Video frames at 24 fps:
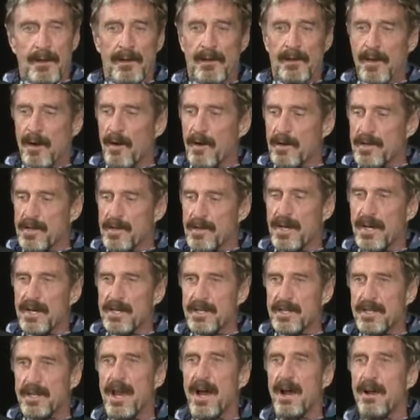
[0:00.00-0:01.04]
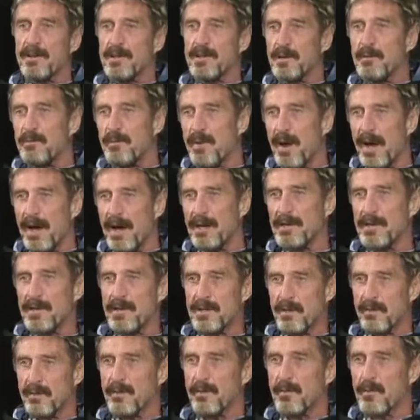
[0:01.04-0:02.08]
There are six thousand
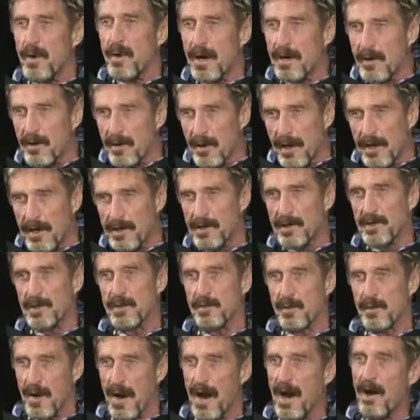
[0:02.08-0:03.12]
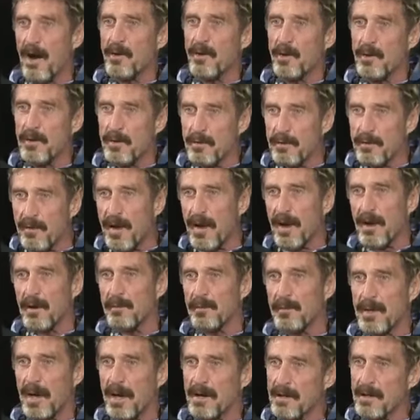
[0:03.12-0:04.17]
pages of regulations for how you
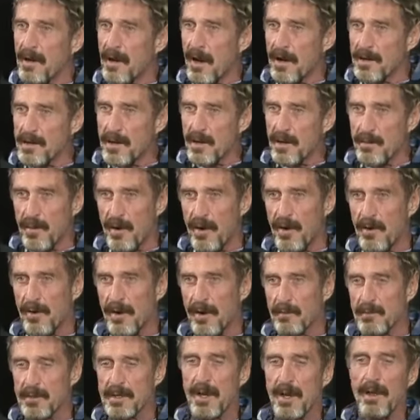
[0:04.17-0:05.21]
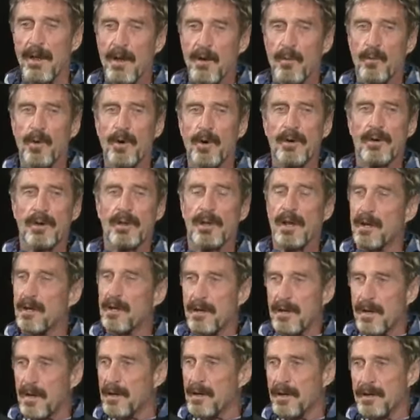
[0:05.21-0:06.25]
develop technological programs. We're in a, and,
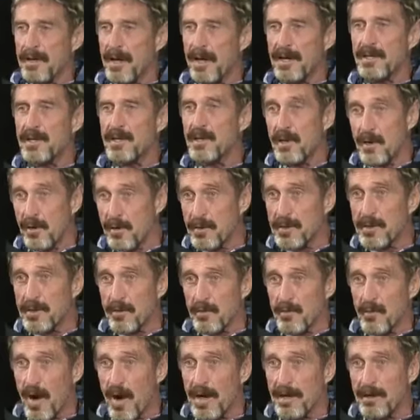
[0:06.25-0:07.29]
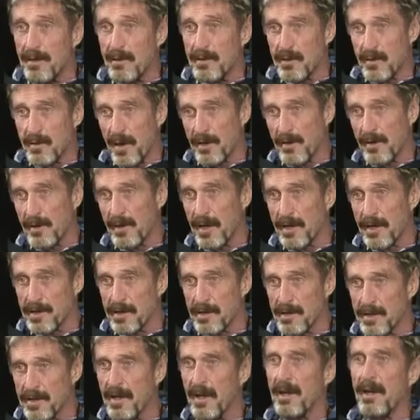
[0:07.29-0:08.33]
it, and it takes years to write those
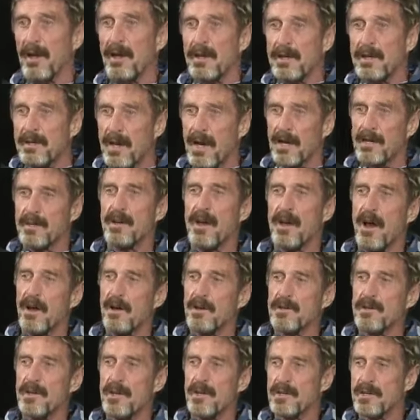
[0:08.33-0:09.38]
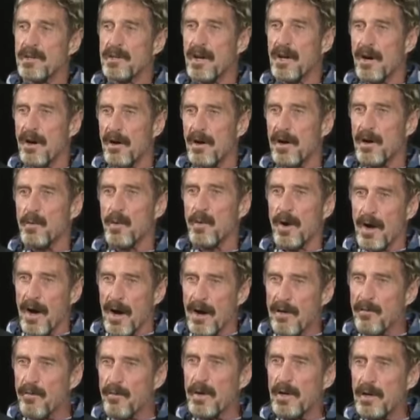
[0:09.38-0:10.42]
regulations. Technology is an area where
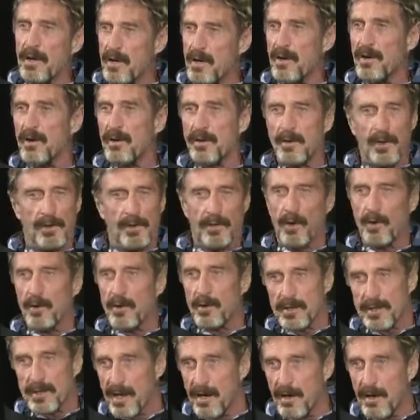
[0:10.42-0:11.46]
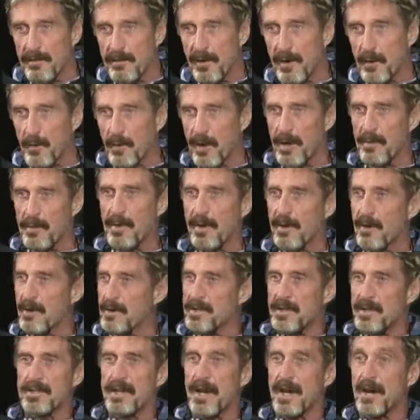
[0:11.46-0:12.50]
every year you throw your cell phone away
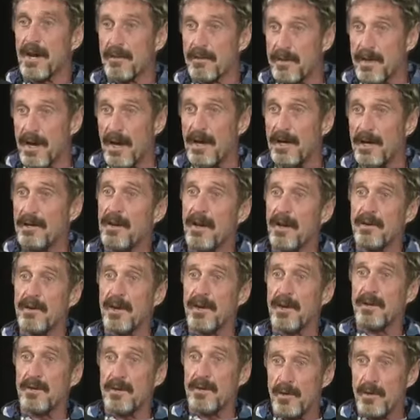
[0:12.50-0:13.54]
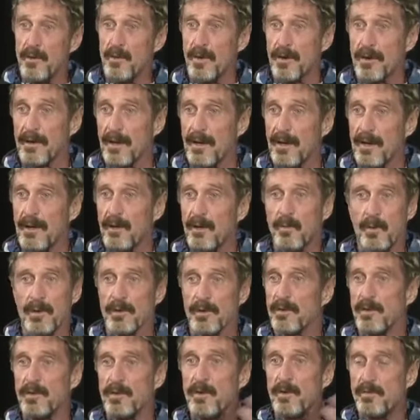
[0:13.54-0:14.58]
because it's out of date and you get a new one
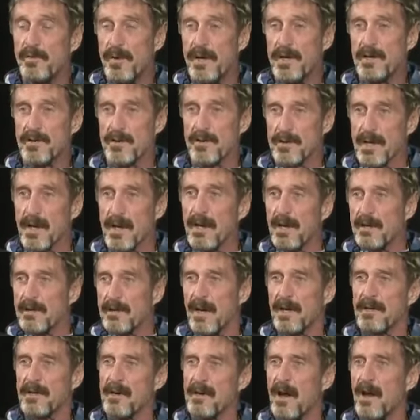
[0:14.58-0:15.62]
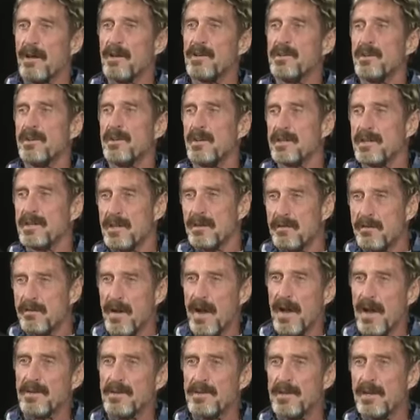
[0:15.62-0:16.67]
with new features. Technology is
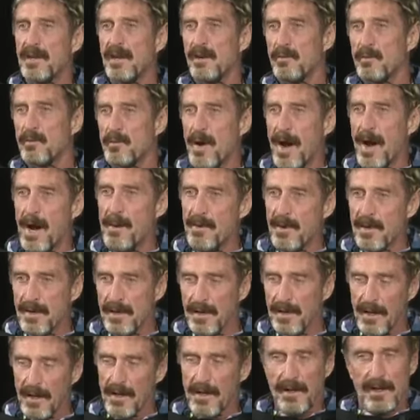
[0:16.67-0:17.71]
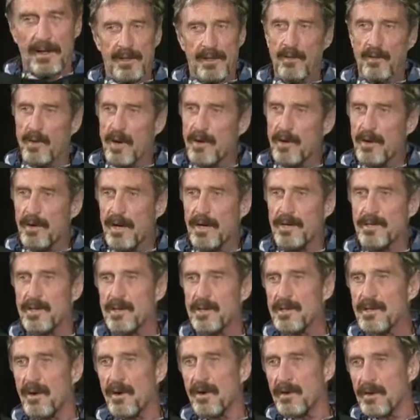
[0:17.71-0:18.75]
advancing rapidly. The
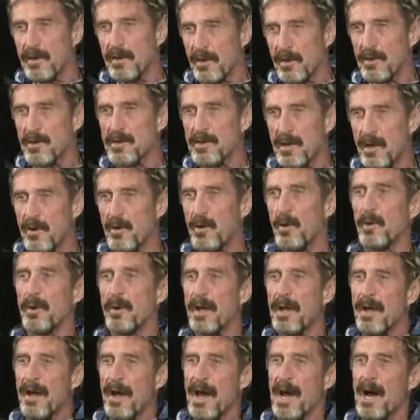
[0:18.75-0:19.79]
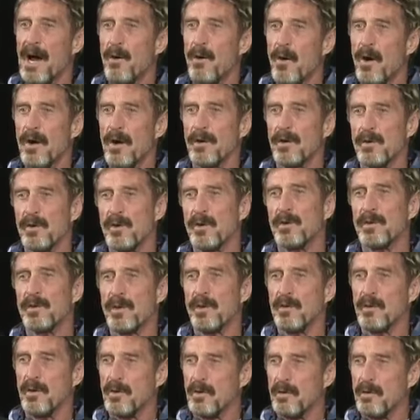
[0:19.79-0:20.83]
regulations are years old. How on earth
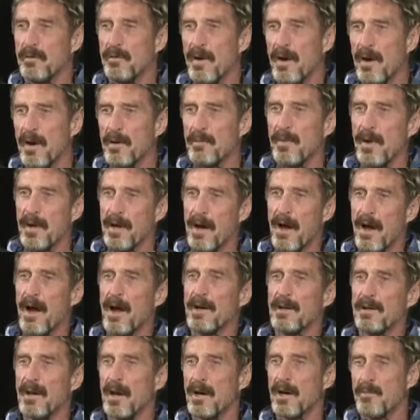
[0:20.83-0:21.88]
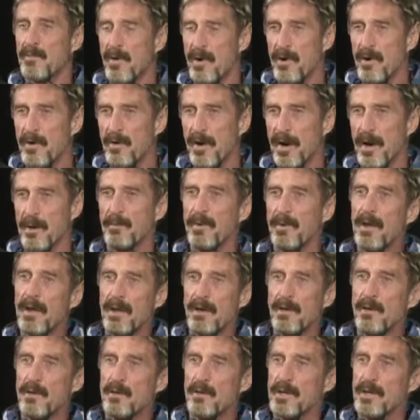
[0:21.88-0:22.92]
can you develop a high-tech program
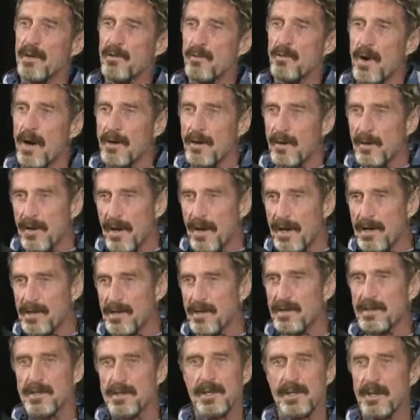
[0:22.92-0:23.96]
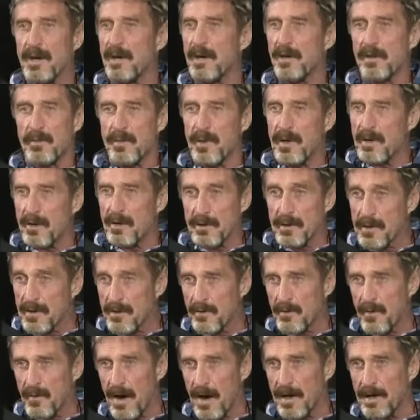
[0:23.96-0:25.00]
using regulations that take three years
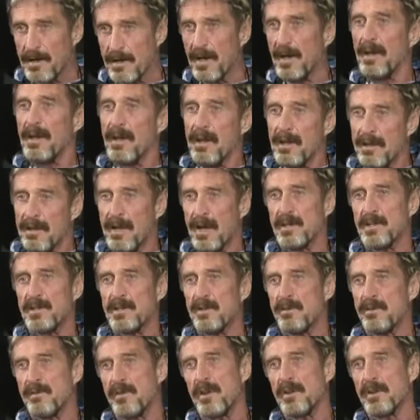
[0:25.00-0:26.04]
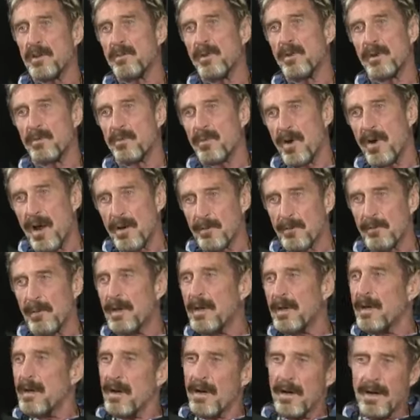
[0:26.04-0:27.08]
to write? That's the fundamental problem.
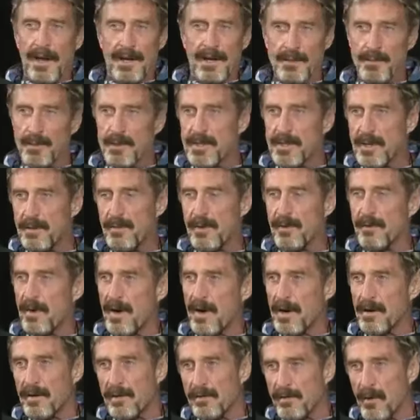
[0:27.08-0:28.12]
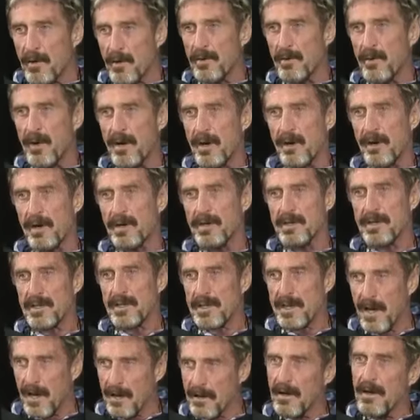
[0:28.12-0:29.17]
It has to be simplified. Throw the
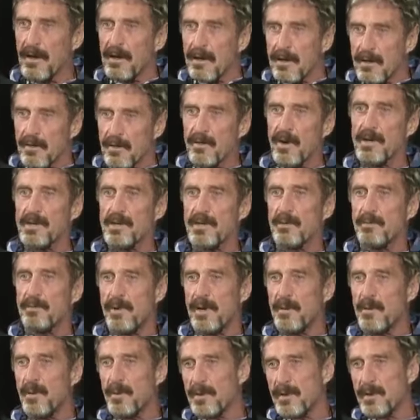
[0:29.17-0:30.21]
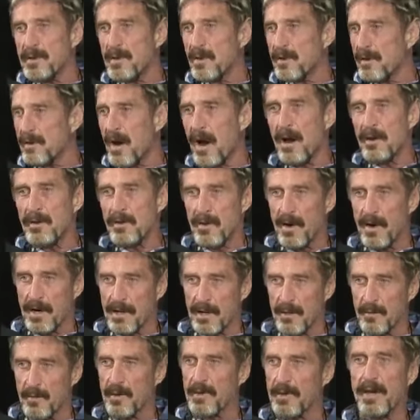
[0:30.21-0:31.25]
regulations out. Trust the people that you're
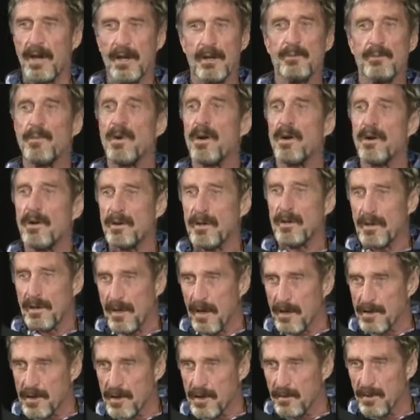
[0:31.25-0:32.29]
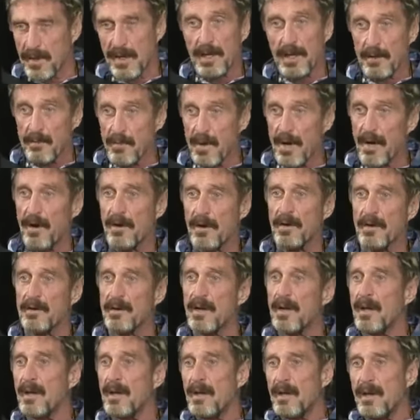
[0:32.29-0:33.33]
contracting with. Get American customers, get
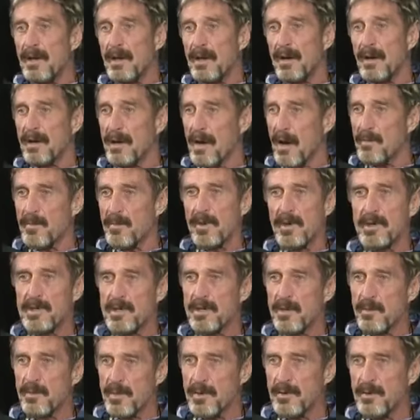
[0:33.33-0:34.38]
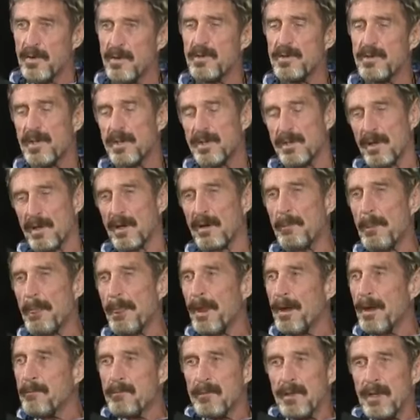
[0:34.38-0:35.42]
American uh, companies to produce the thing,
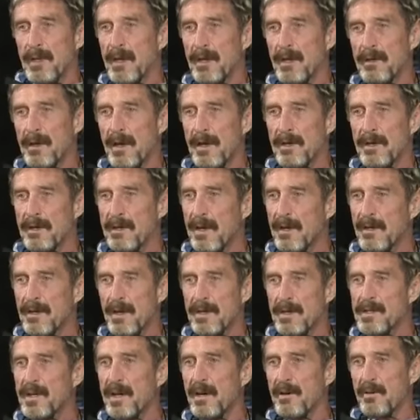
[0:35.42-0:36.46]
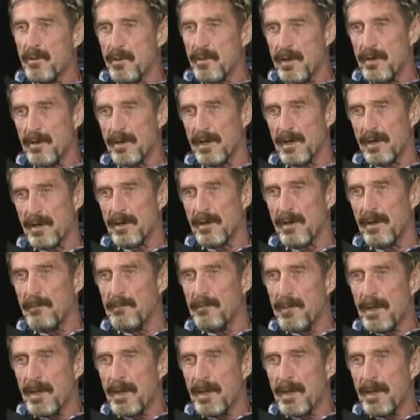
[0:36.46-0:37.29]
and, and, and let's get real here.